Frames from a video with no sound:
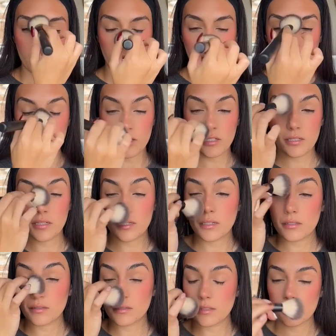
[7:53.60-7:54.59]
I just think
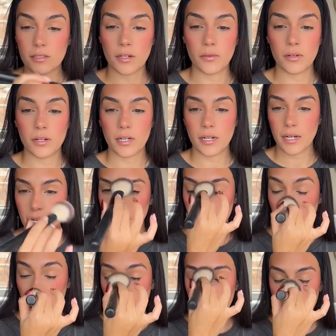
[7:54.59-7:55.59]
it's so good. And then
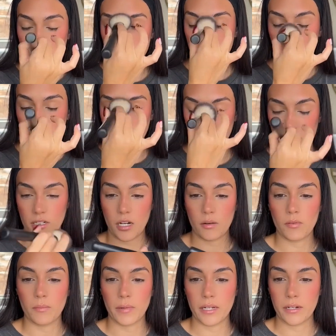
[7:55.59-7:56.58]
I just go on the top
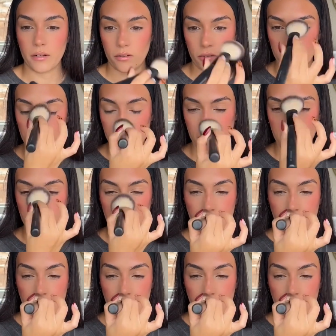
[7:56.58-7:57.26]
of my nose